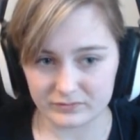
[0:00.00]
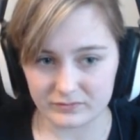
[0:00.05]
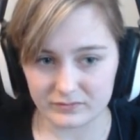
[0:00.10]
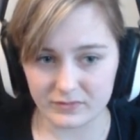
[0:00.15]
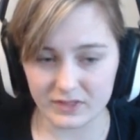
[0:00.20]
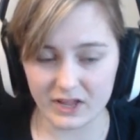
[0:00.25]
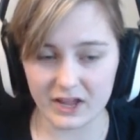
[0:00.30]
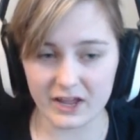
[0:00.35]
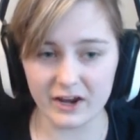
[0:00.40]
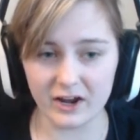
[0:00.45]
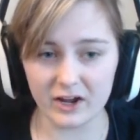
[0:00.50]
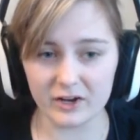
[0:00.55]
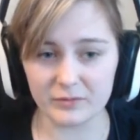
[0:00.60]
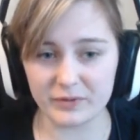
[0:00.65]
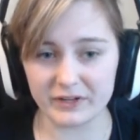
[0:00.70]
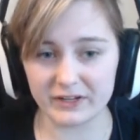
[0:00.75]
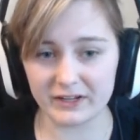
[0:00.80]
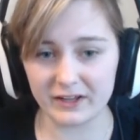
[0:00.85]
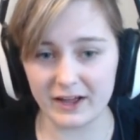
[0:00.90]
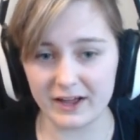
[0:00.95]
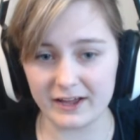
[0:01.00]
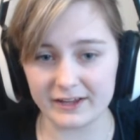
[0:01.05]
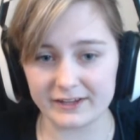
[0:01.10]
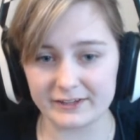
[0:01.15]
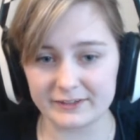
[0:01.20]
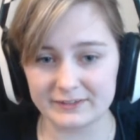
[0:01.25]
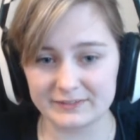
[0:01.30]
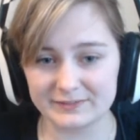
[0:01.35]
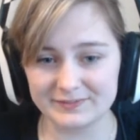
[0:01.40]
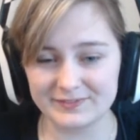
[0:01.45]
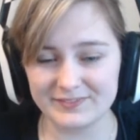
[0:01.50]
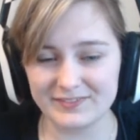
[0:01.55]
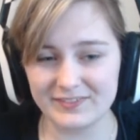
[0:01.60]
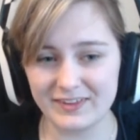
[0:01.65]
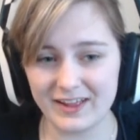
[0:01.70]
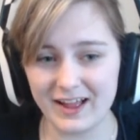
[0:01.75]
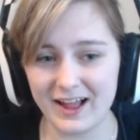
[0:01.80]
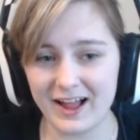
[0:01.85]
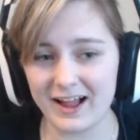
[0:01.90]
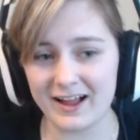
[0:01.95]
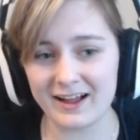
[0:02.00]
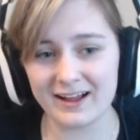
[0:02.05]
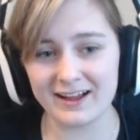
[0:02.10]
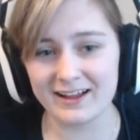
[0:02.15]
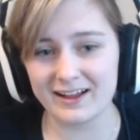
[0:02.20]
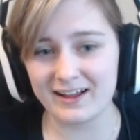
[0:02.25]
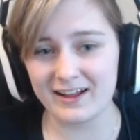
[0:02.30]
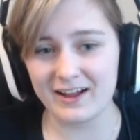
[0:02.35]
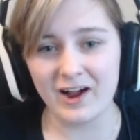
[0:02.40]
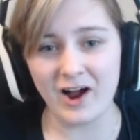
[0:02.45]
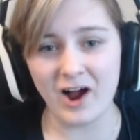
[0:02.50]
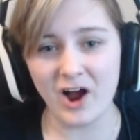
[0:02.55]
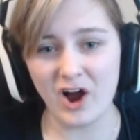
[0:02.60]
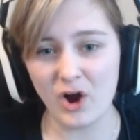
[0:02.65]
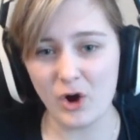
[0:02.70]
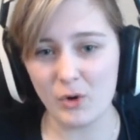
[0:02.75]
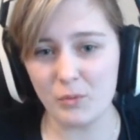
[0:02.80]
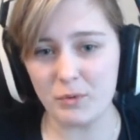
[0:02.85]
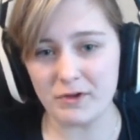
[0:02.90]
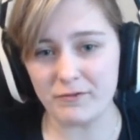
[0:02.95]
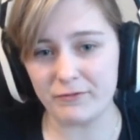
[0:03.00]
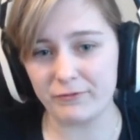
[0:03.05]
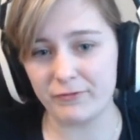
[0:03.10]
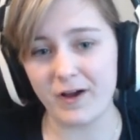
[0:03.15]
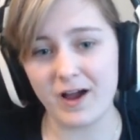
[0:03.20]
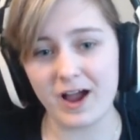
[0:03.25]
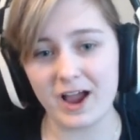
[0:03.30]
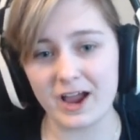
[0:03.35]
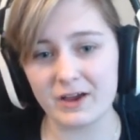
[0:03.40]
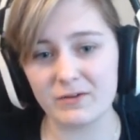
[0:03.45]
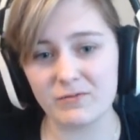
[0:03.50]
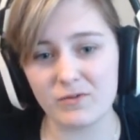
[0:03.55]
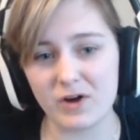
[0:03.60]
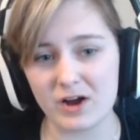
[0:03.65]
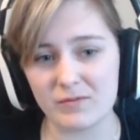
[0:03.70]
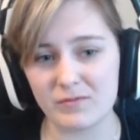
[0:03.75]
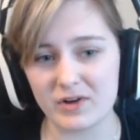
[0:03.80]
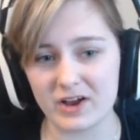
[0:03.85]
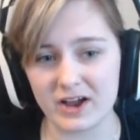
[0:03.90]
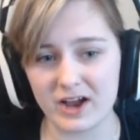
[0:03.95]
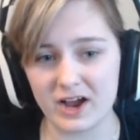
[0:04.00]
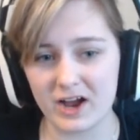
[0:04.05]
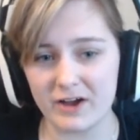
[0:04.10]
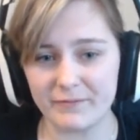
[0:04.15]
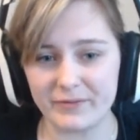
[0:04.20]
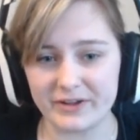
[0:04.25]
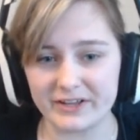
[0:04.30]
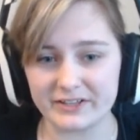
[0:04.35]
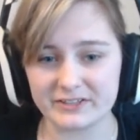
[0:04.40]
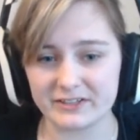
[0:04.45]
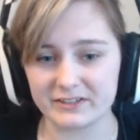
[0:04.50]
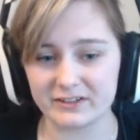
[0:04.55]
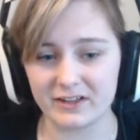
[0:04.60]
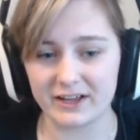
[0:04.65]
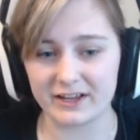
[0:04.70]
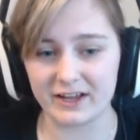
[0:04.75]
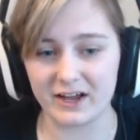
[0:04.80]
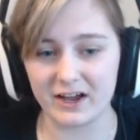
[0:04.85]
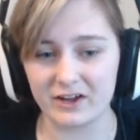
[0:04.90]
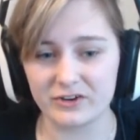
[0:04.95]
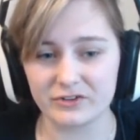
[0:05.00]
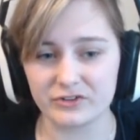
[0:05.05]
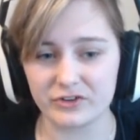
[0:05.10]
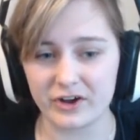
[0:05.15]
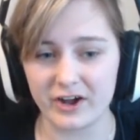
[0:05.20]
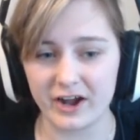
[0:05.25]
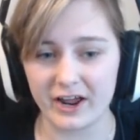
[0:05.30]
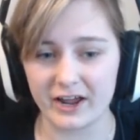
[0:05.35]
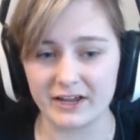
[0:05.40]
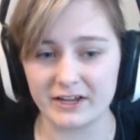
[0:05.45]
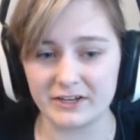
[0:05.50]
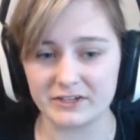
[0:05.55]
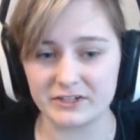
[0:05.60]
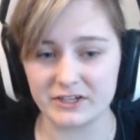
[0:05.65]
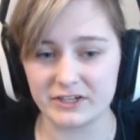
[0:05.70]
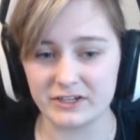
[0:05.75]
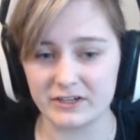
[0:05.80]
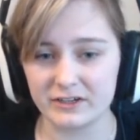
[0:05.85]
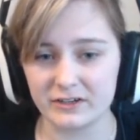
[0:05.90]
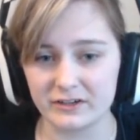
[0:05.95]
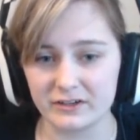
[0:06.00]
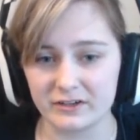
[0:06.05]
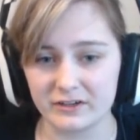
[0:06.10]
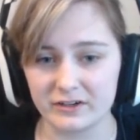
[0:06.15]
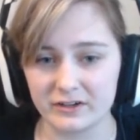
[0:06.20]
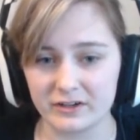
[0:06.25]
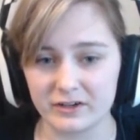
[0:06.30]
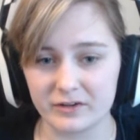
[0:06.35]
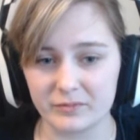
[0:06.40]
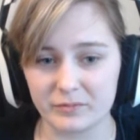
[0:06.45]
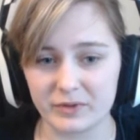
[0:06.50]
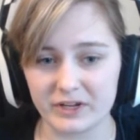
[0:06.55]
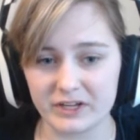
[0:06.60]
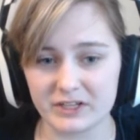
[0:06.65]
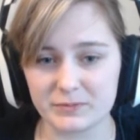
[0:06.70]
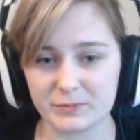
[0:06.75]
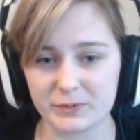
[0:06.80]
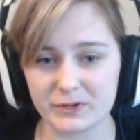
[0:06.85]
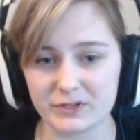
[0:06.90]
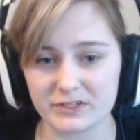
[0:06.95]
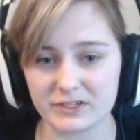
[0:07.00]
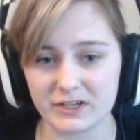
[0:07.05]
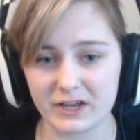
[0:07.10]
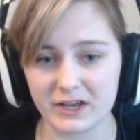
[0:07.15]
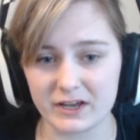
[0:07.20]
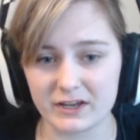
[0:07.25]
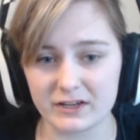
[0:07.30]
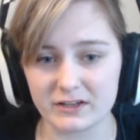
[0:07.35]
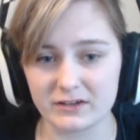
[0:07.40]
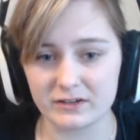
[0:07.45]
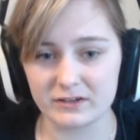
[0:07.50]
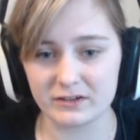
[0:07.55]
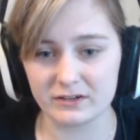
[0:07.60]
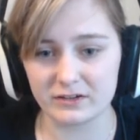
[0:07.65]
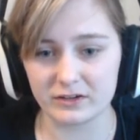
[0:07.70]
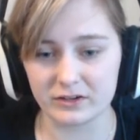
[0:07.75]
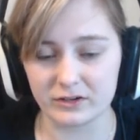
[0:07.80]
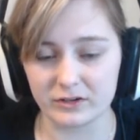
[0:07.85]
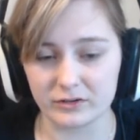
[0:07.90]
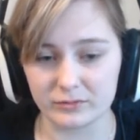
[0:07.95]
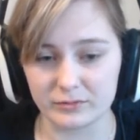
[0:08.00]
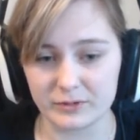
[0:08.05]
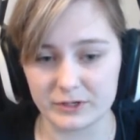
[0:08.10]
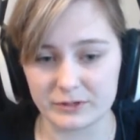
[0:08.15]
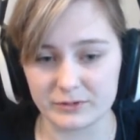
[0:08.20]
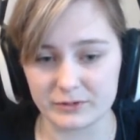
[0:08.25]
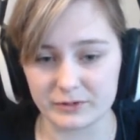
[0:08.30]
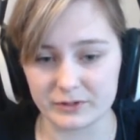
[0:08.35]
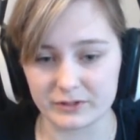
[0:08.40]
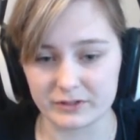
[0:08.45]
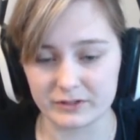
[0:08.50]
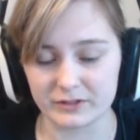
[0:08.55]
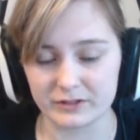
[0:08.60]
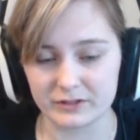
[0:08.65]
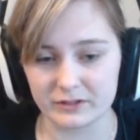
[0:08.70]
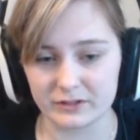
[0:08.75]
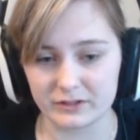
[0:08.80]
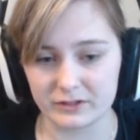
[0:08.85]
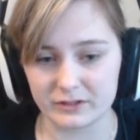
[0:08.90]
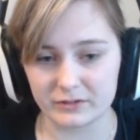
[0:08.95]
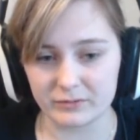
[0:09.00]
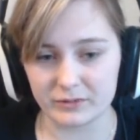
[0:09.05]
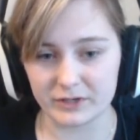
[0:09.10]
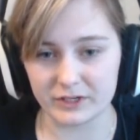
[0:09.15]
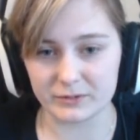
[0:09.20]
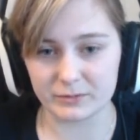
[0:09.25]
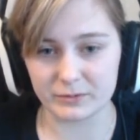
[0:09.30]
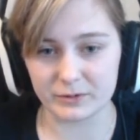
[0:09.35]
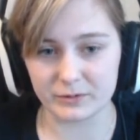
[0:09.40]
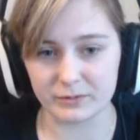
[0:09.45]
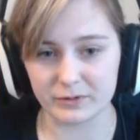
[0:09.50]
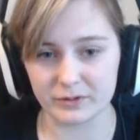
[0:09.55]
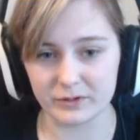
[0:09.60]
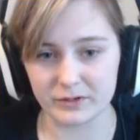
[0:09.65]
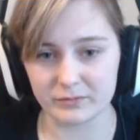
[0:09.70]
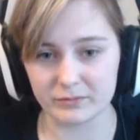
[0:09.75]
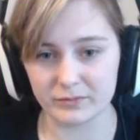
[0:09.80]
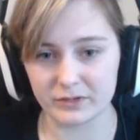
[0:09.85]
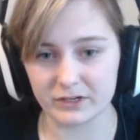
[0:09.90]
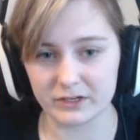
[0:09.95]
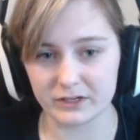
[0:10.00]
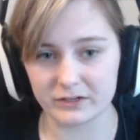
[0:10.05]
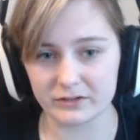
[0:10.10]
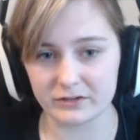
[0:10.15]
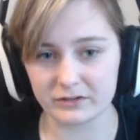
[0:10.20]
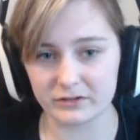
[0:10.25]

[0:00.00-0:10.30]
And I'd be like, nah, I'll be fine, while my heart beats at like 180 beats per second. Oh, beats per minute.